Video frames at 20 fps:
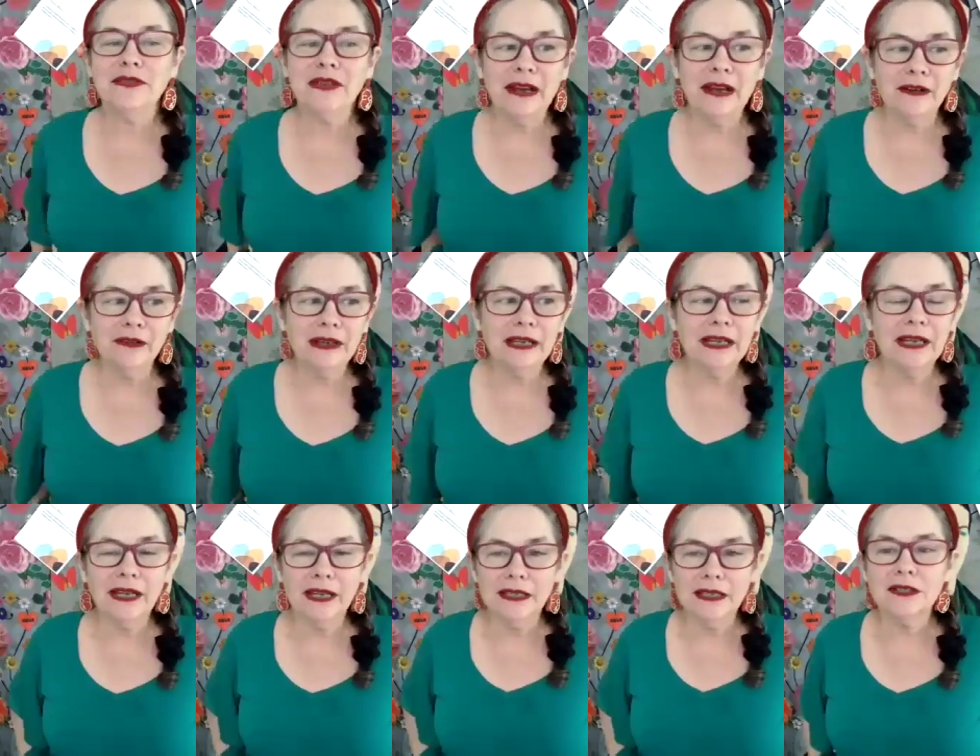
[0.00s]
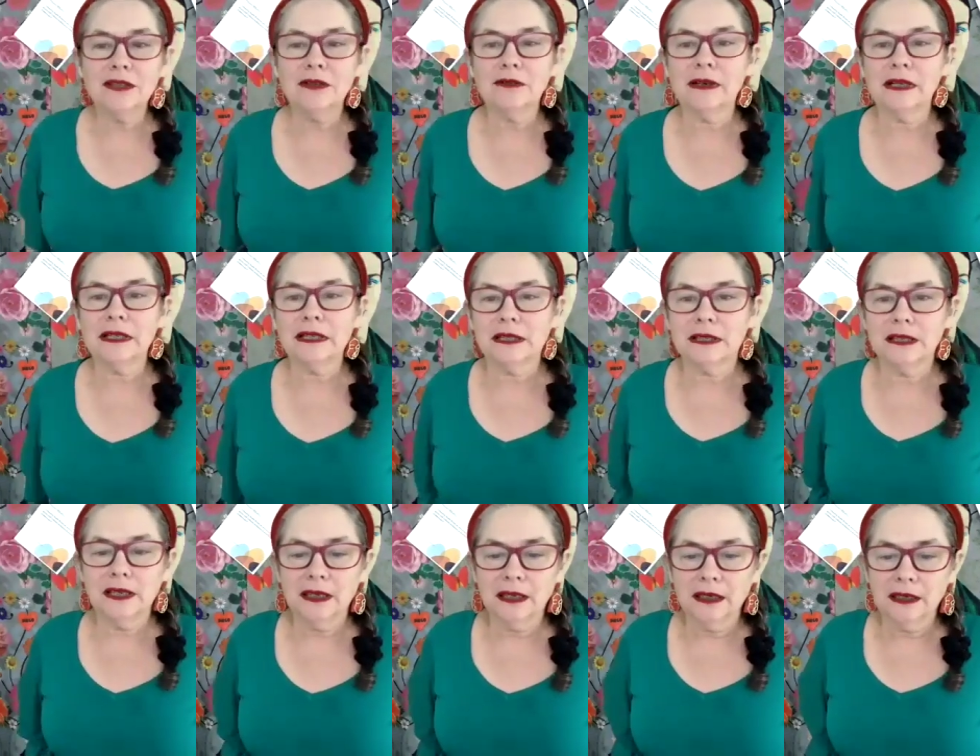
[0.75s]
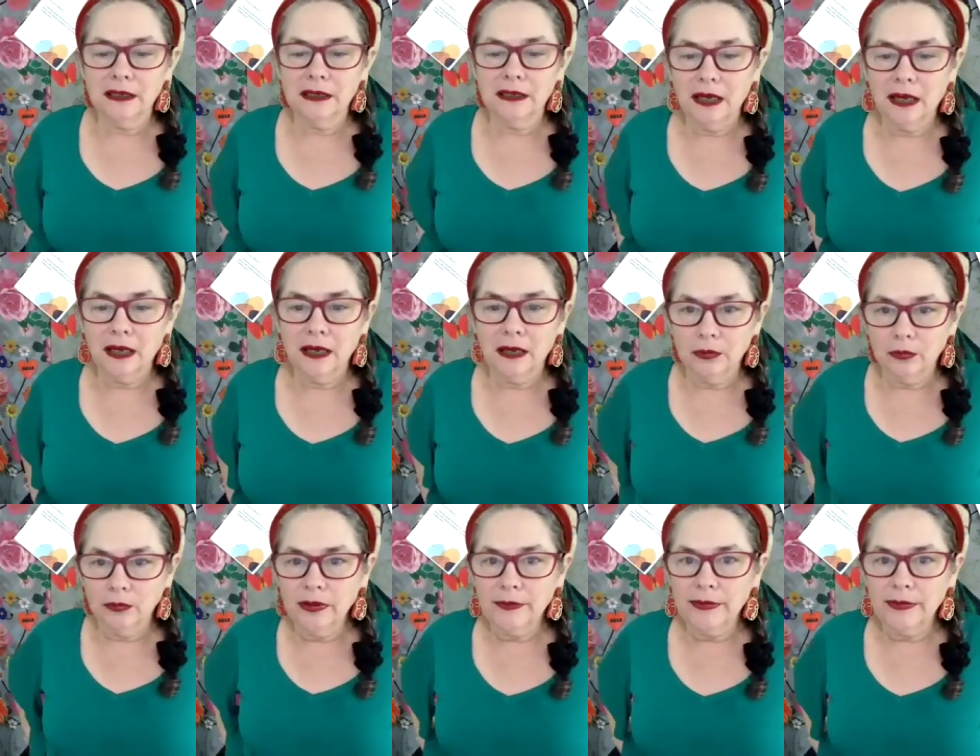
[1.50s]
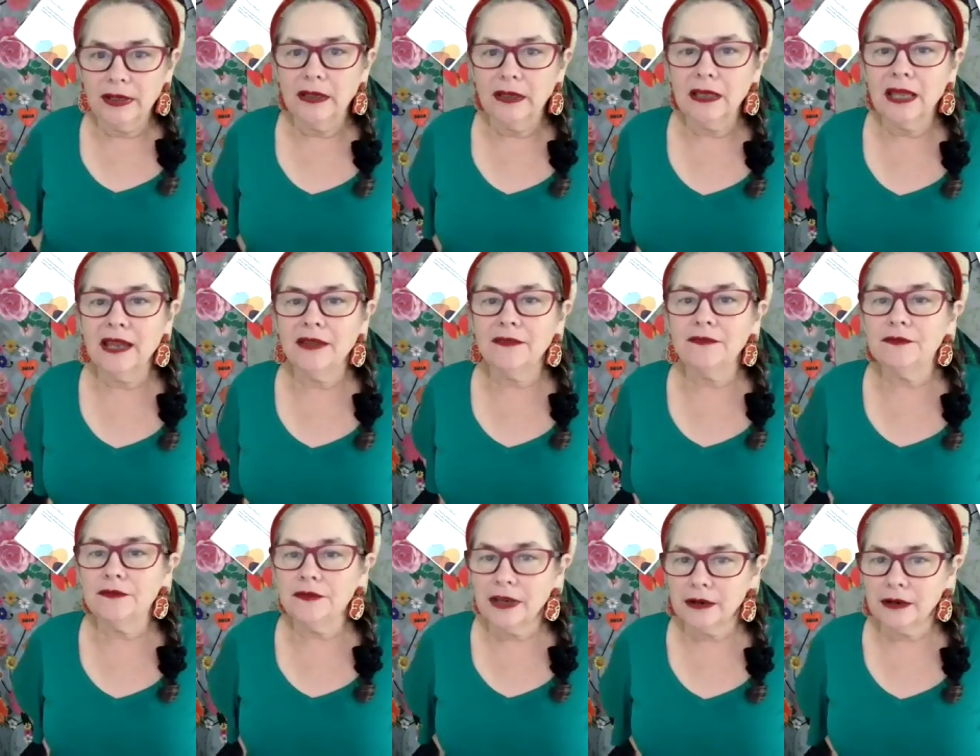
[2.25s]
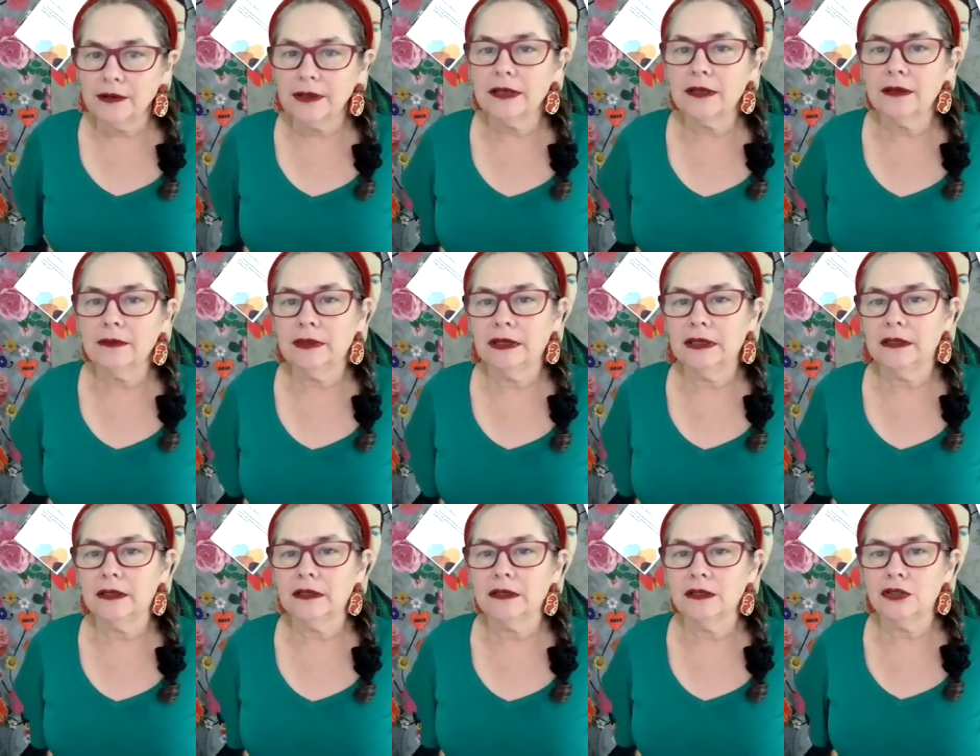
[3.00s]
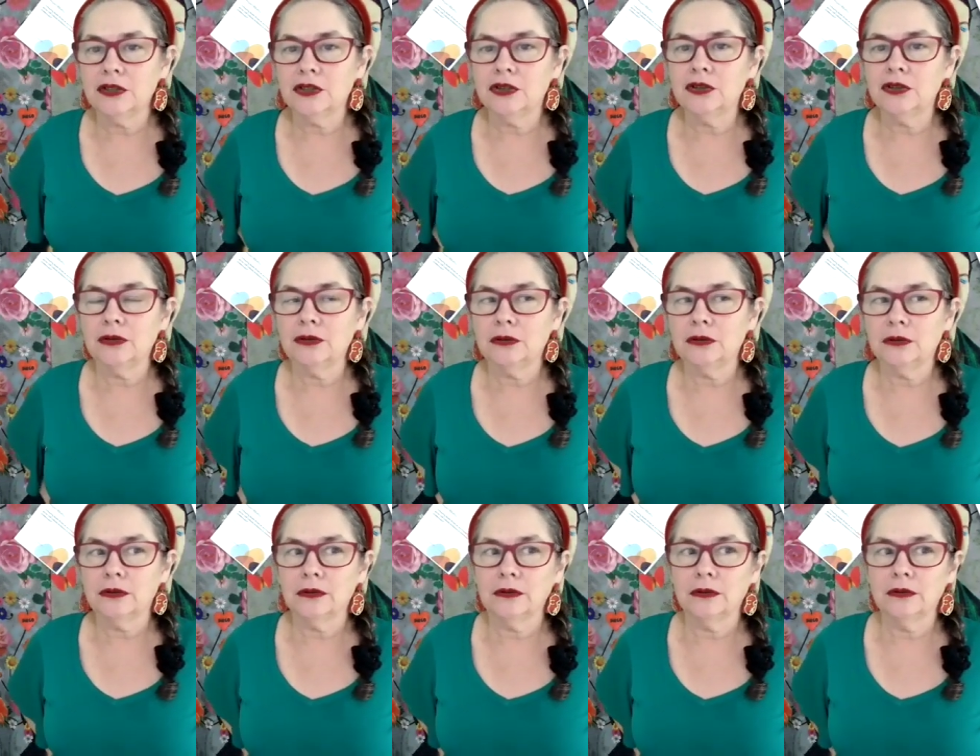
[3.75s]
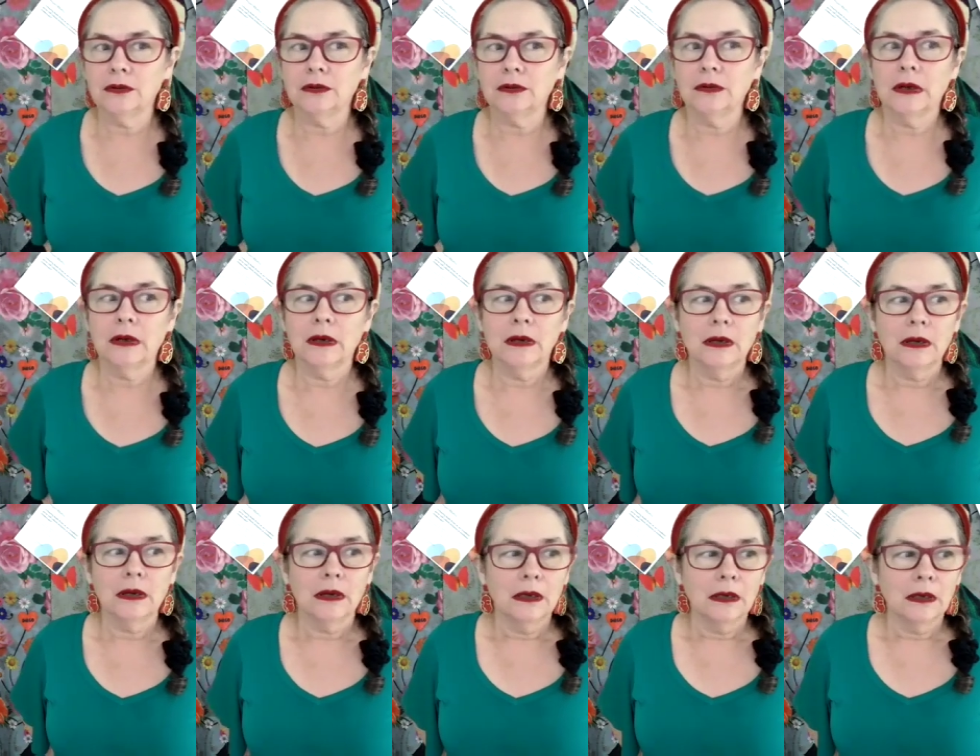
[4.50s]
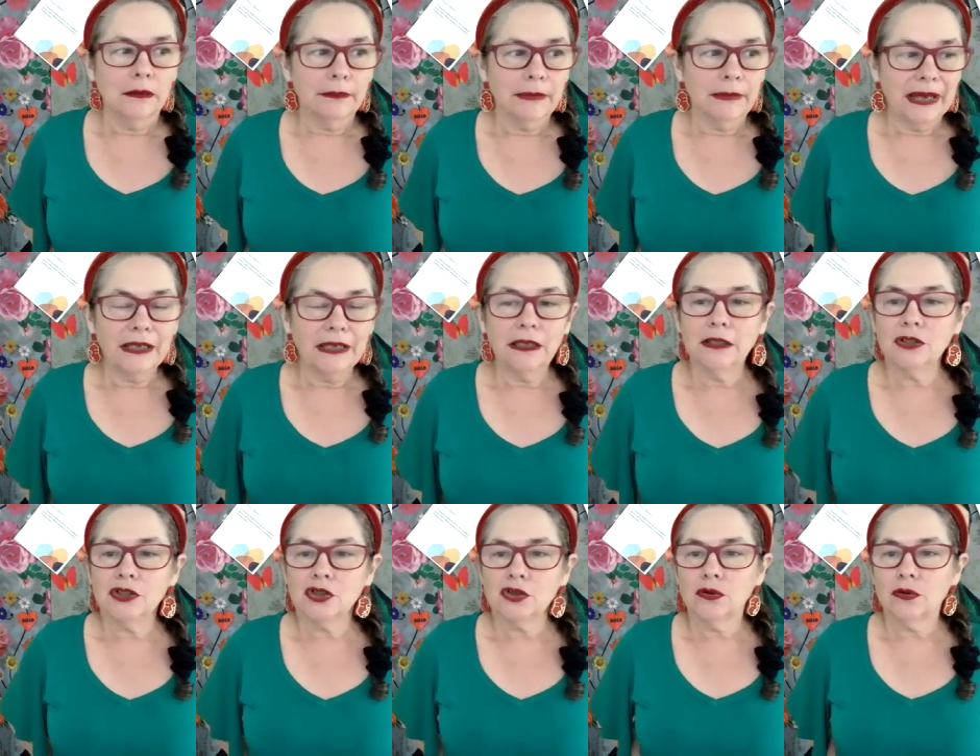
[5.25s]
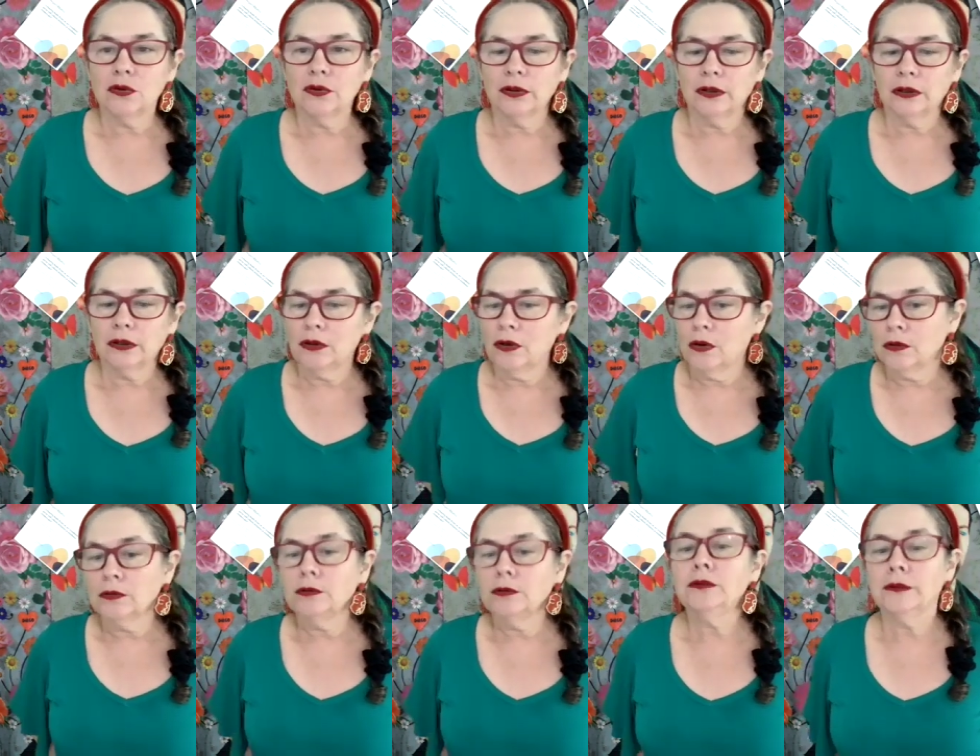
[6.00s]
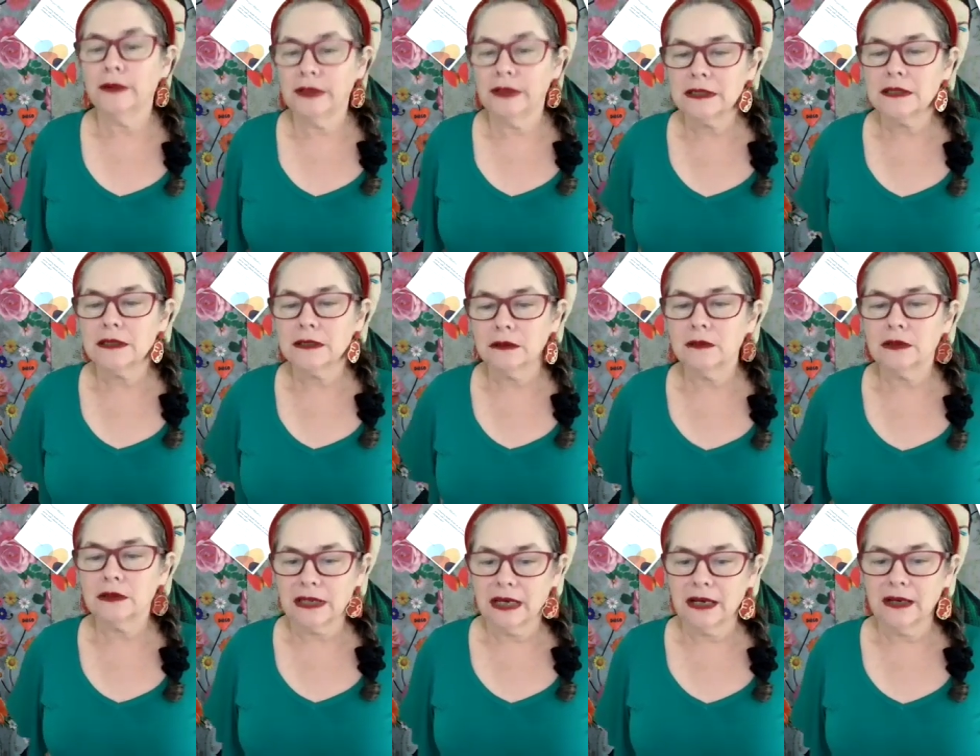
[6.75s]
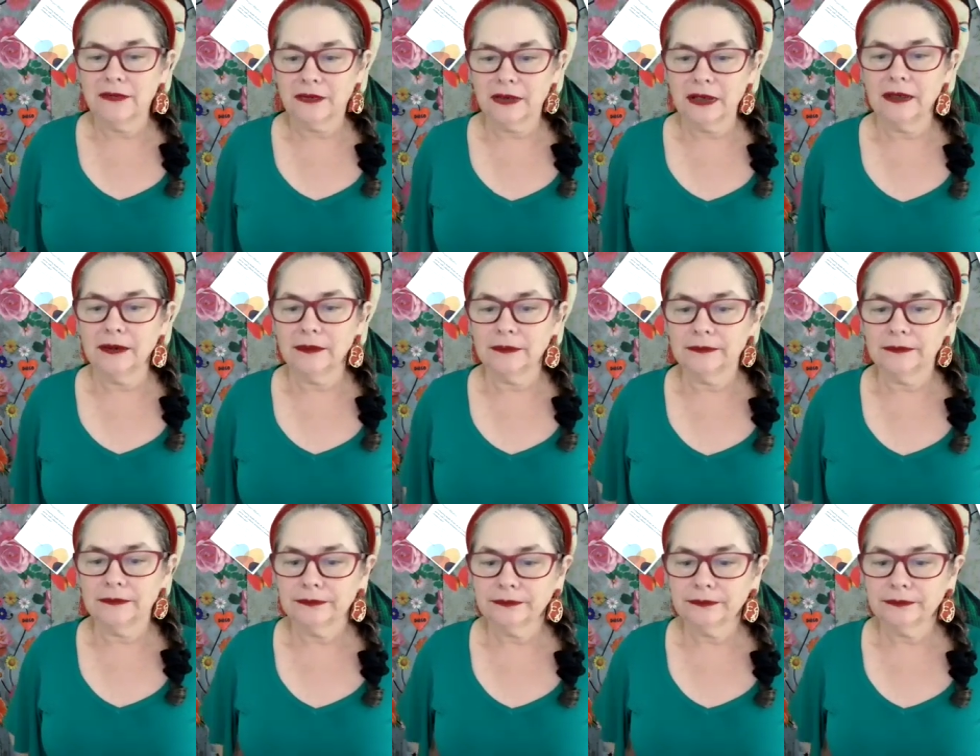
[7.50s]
Very interesting women and very committed to making sure that Yongu is looked after.